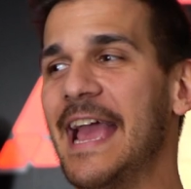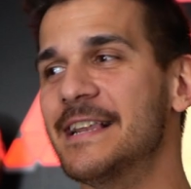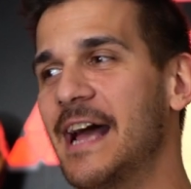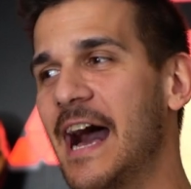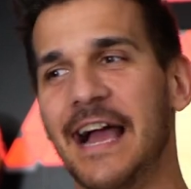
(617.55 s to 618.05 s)

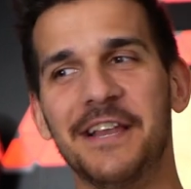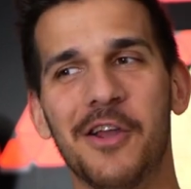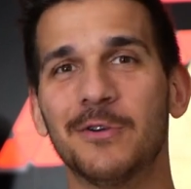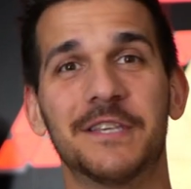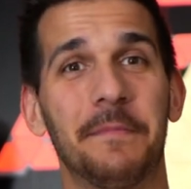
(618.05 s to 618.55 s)
And I
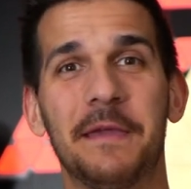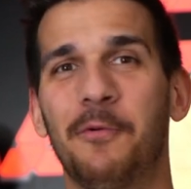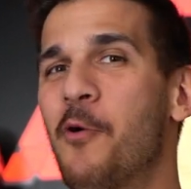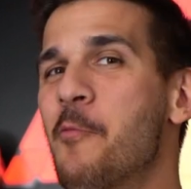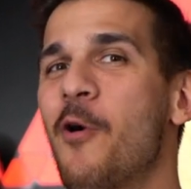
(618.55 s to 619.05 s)
know some
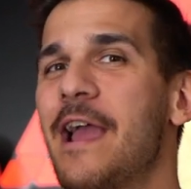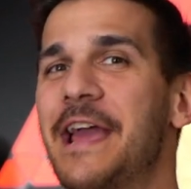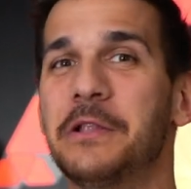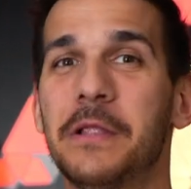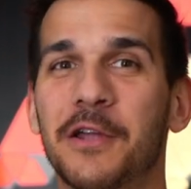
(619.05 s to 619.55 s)
people were more
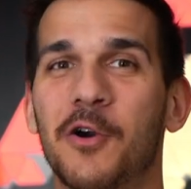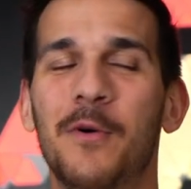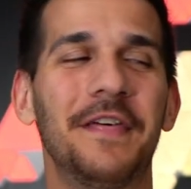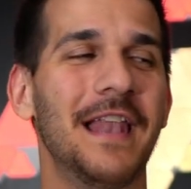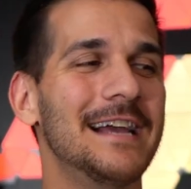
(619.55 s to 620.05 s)
analytical
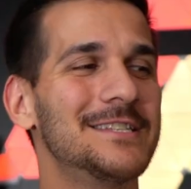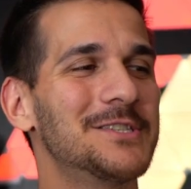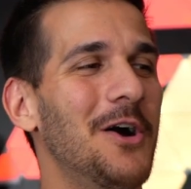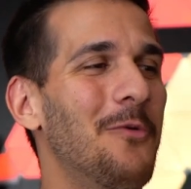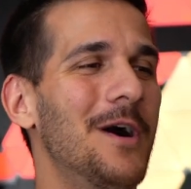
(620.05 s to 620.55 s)
with I
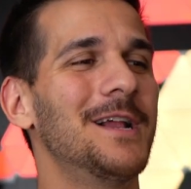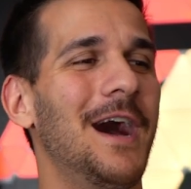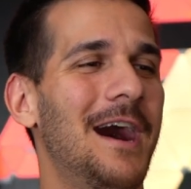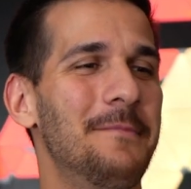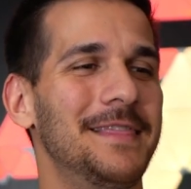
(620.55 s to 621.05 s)
saw one
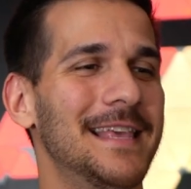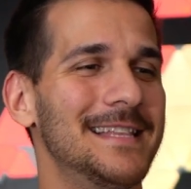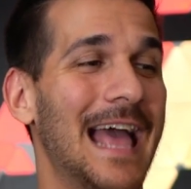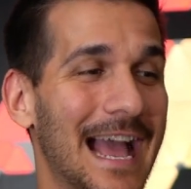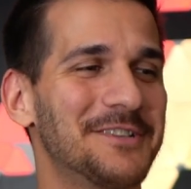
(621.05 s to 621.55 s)
comment
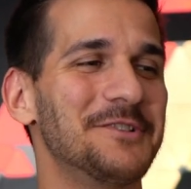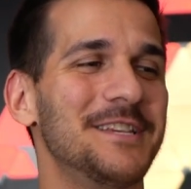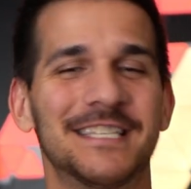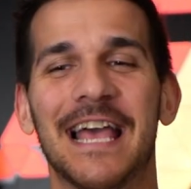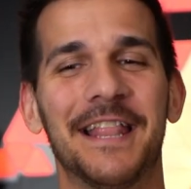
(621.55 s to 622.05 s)
that
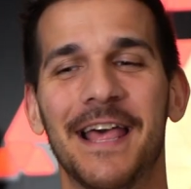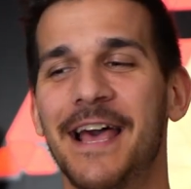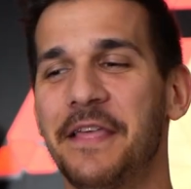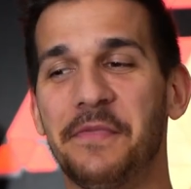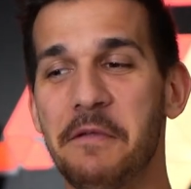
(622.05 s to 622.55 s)
actually said
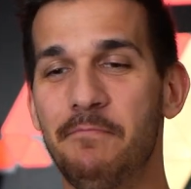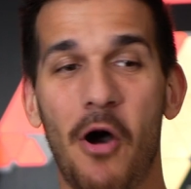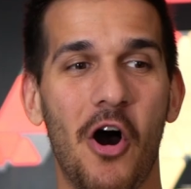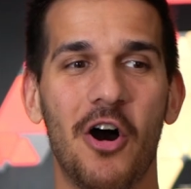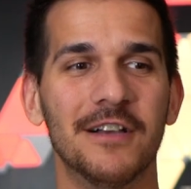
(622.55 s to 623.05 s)
that they
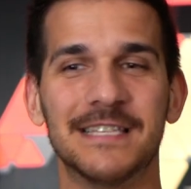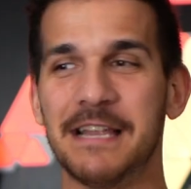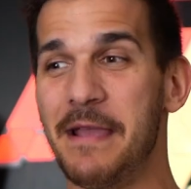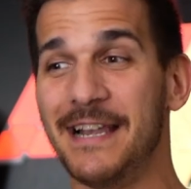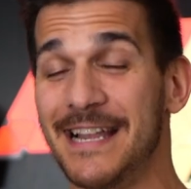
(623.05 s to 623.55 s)
paused
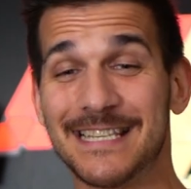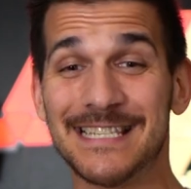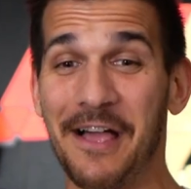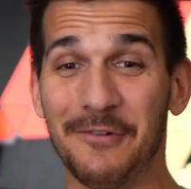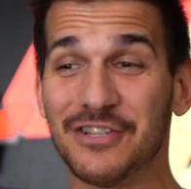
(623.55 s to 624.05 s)
and made an
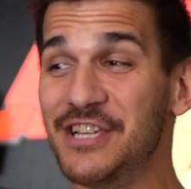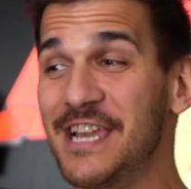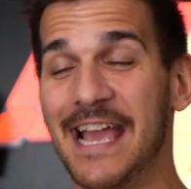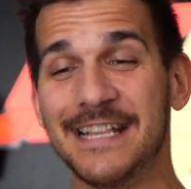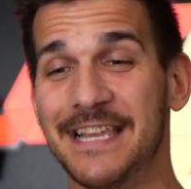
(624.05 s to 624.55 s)
Excel
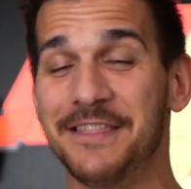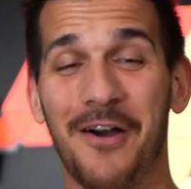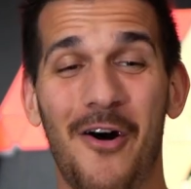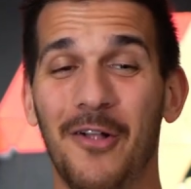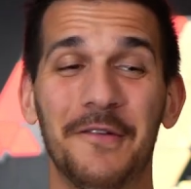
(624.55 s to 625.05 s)
sheet and
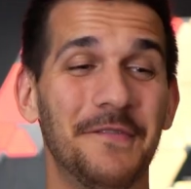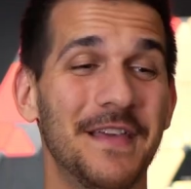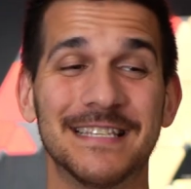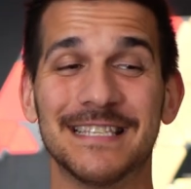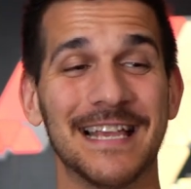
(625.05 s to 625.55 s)
did all of
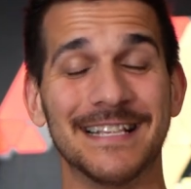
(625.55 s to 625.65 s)
this.